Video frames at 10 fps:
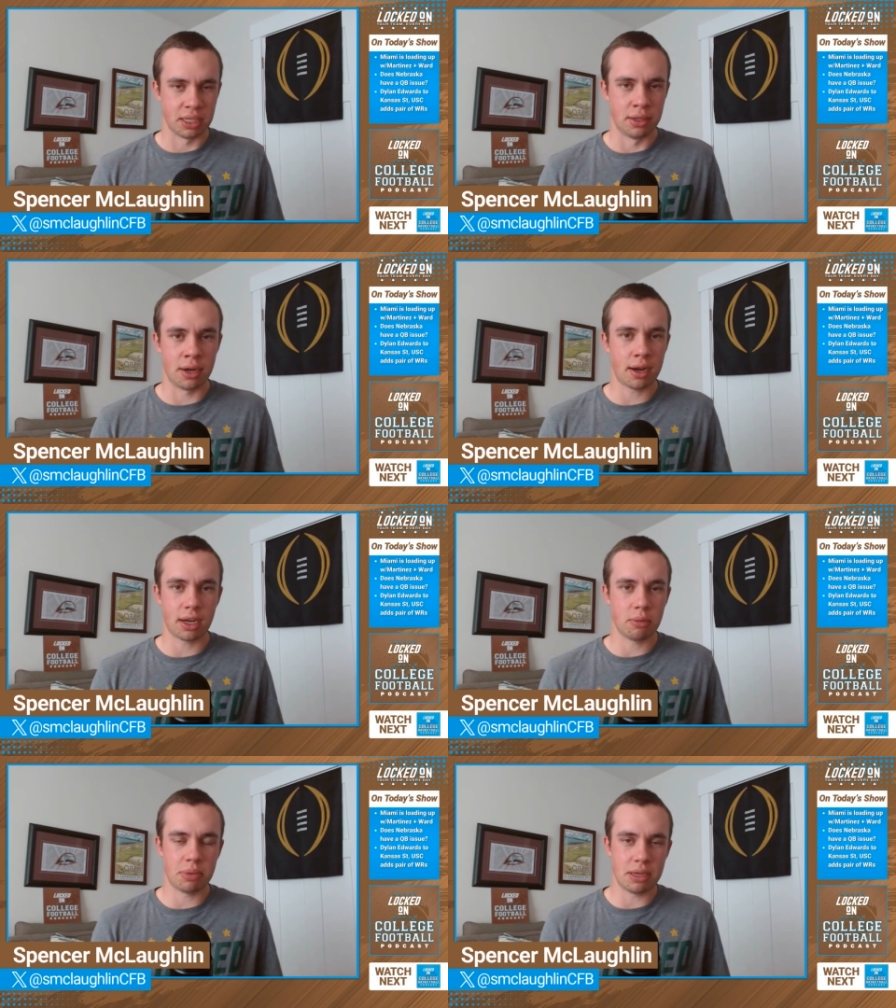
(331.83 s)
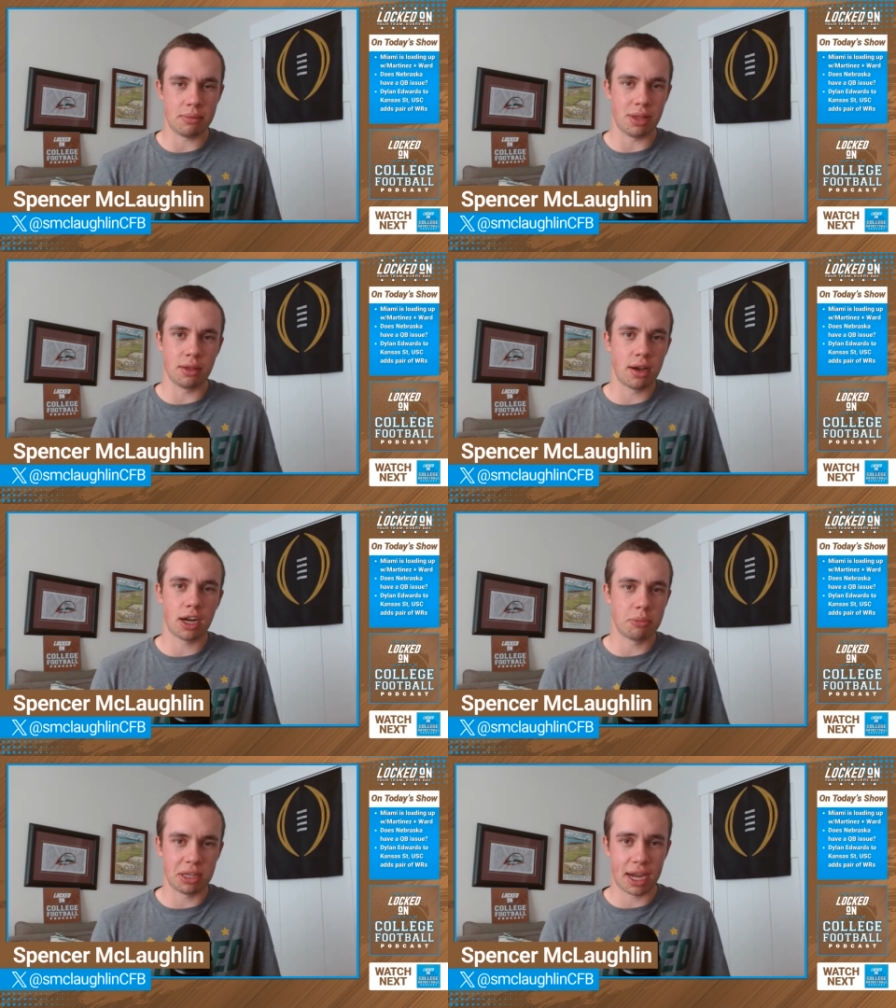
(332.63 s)
they're not going to
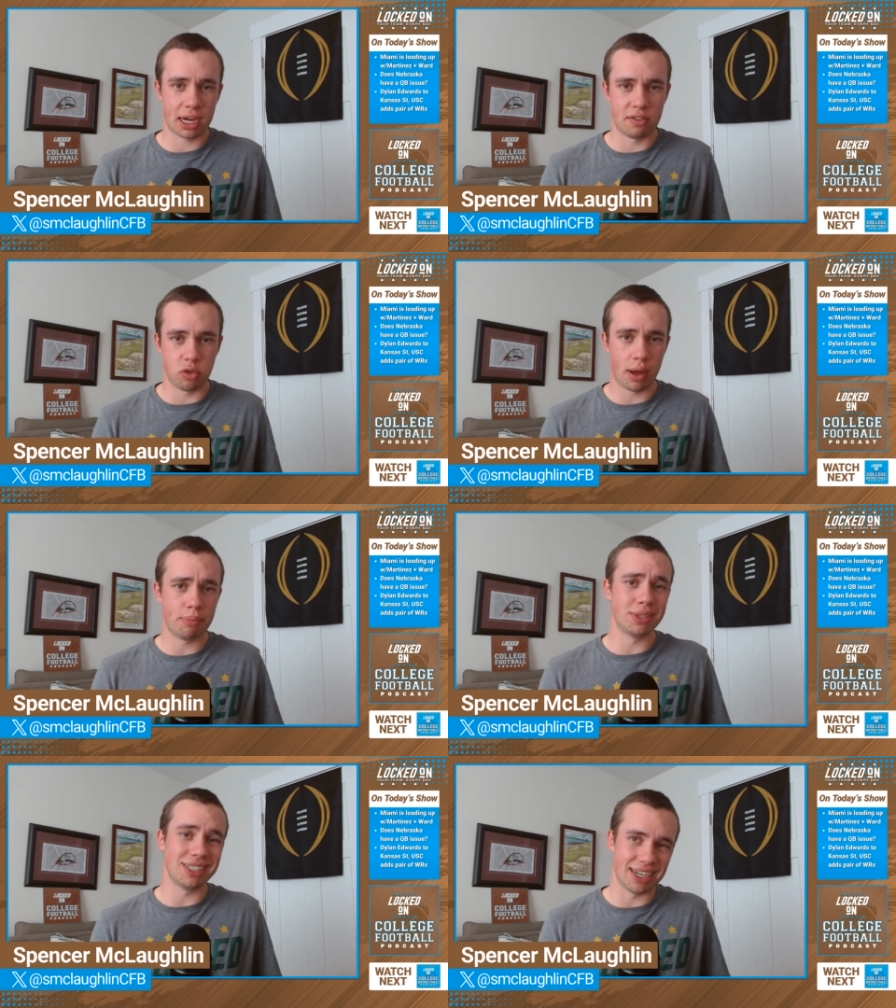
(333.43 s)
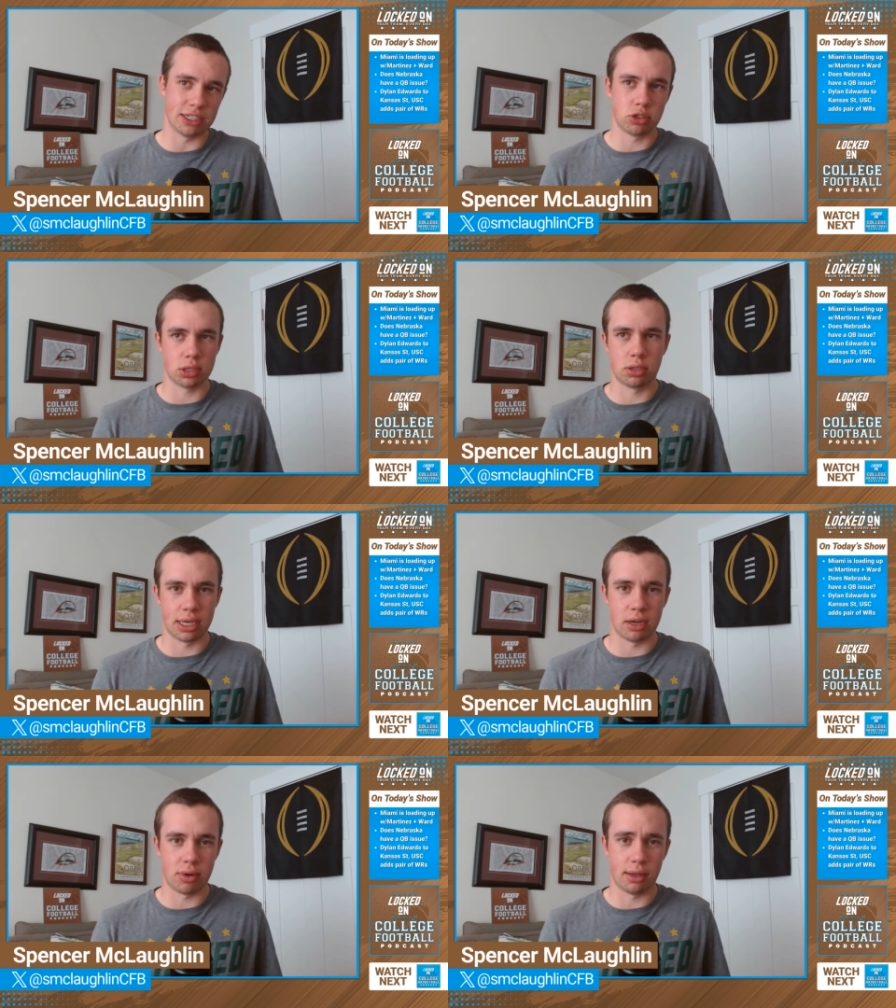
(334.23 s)
be lacking for weapons, and I trust
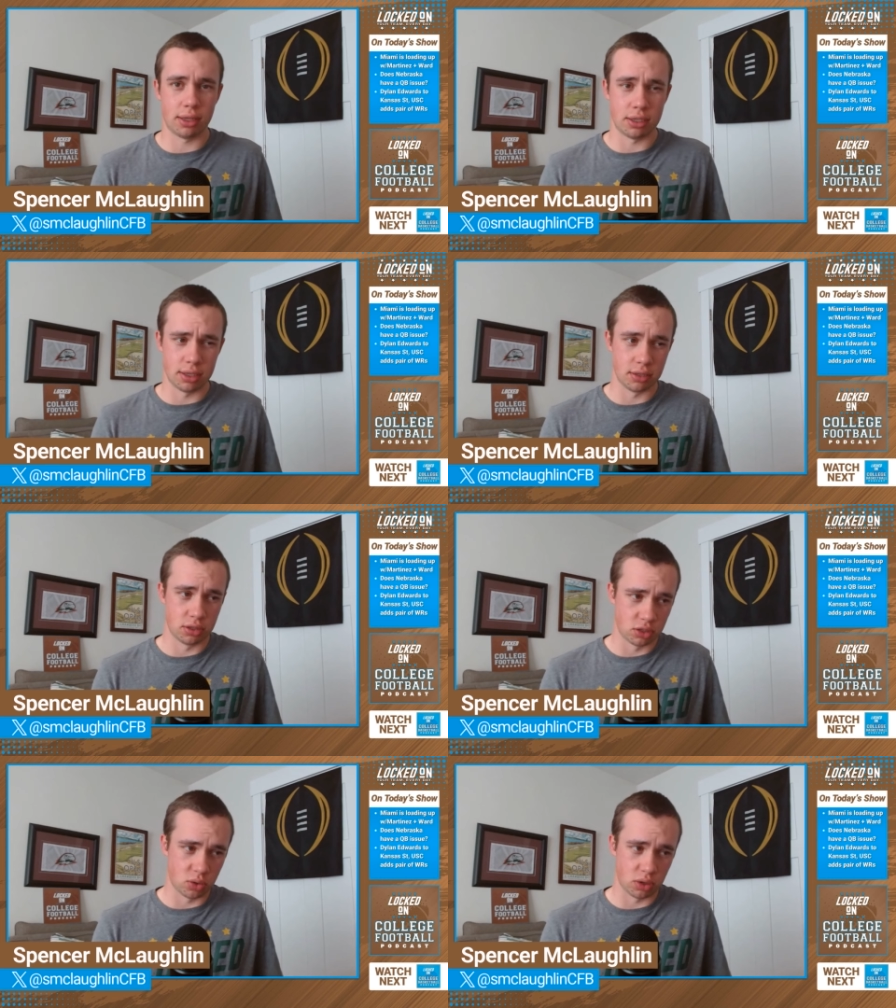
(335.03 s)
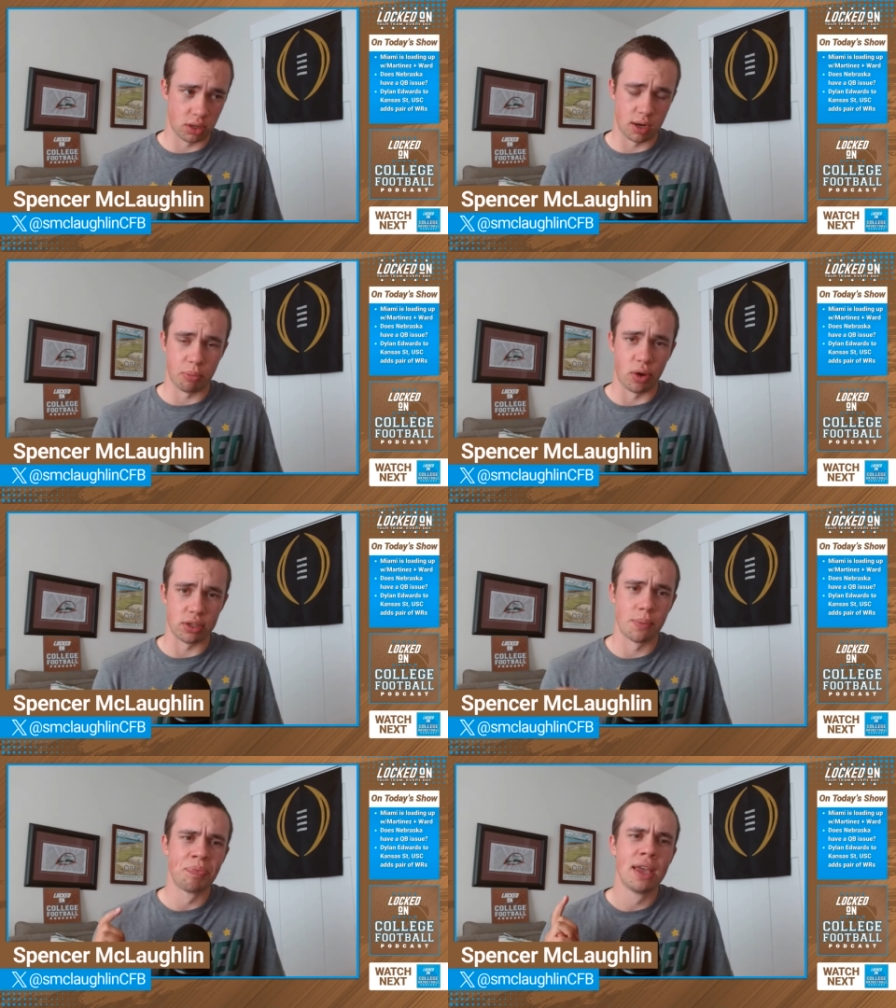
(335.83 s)
Lincoln Riley to score a lot of
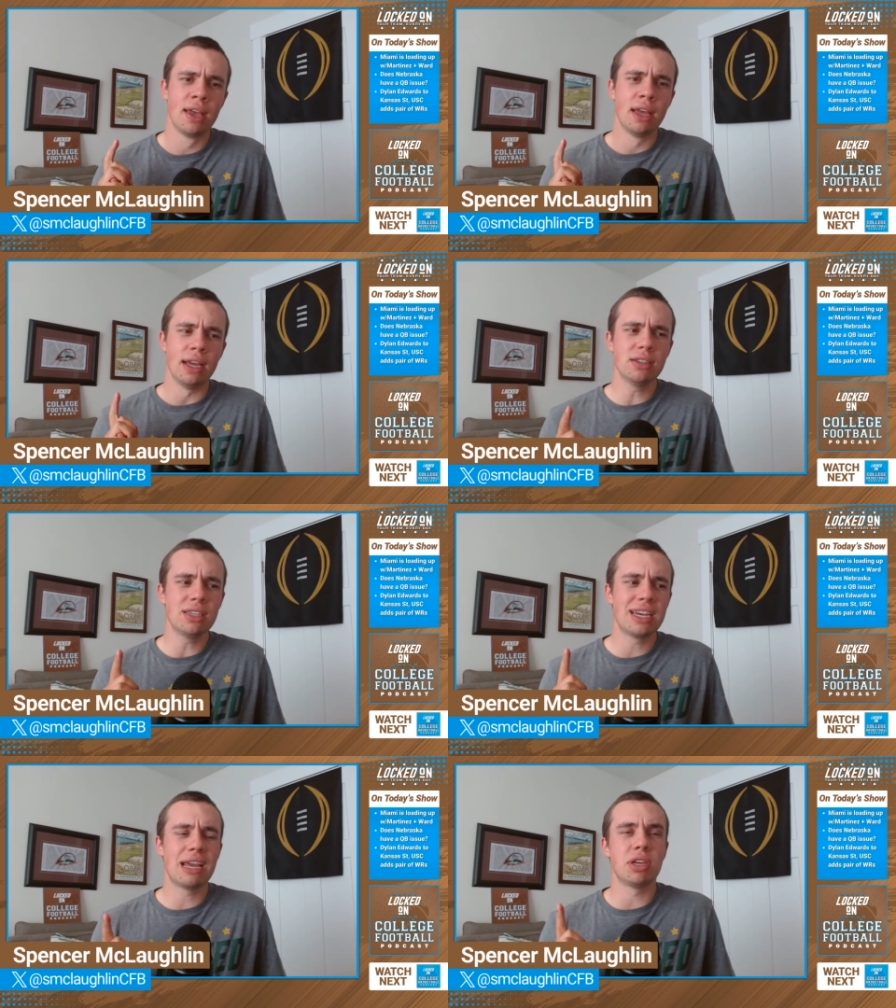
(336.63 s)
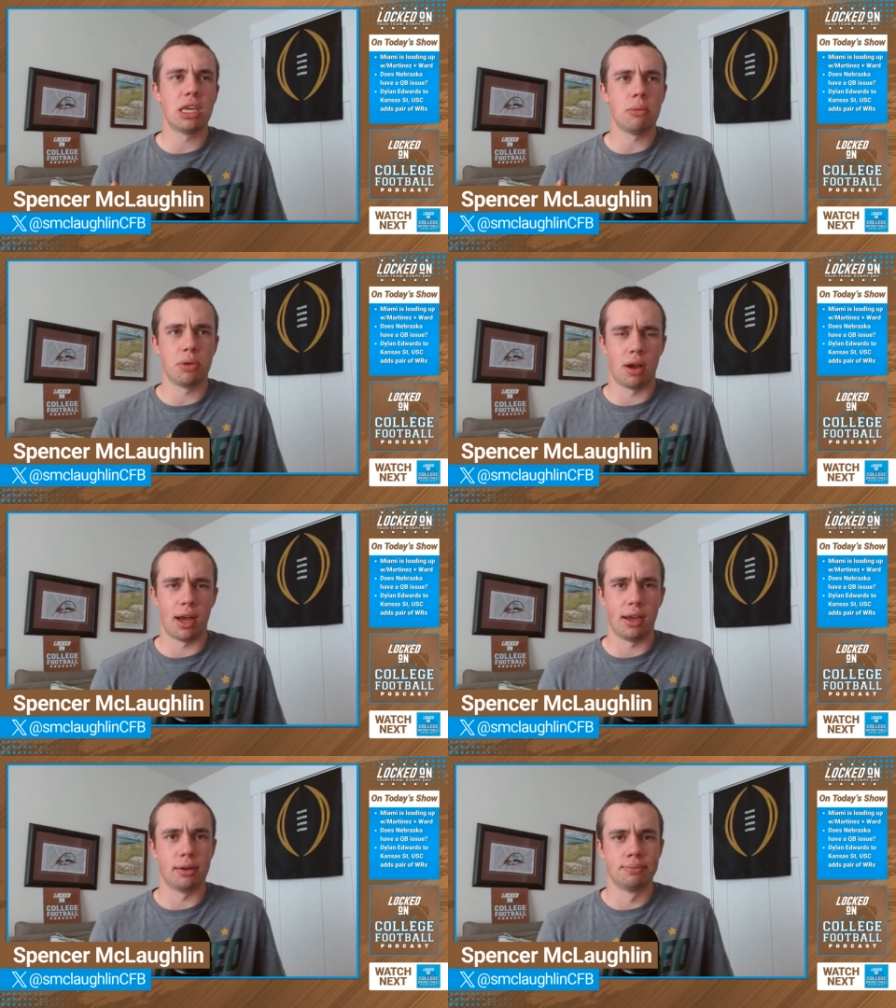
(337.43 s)
points. Here's the name to keep your
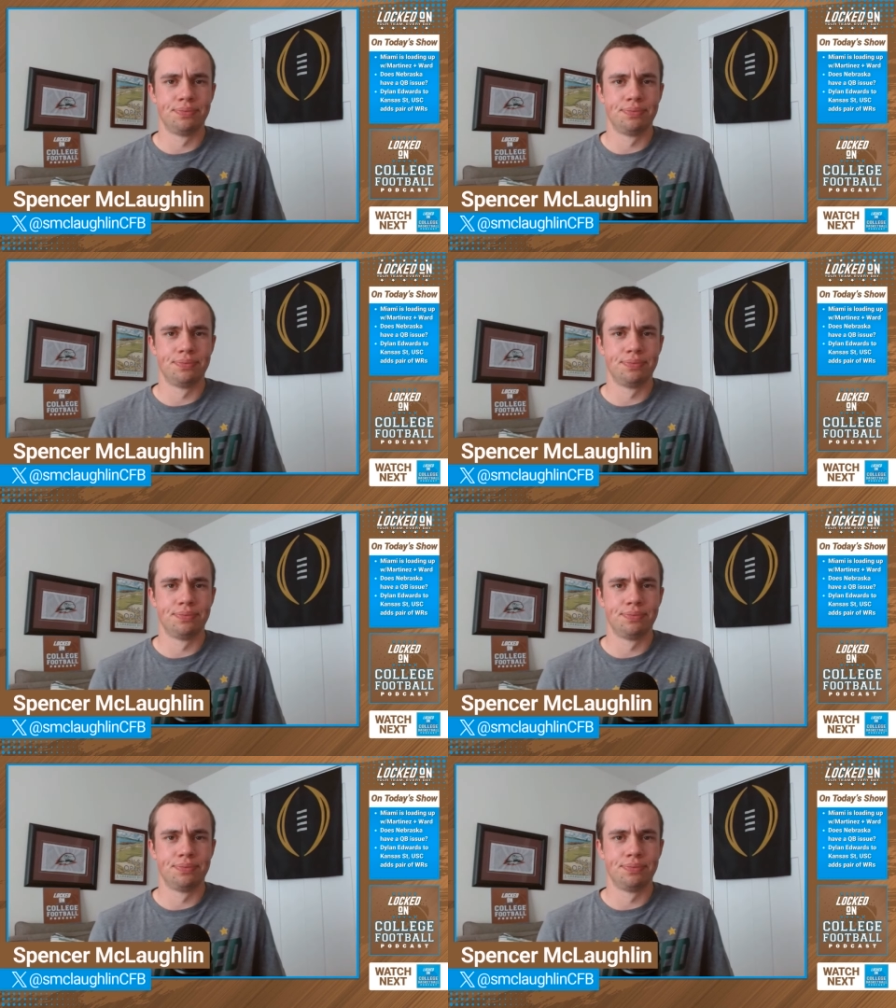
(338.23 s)
eye on.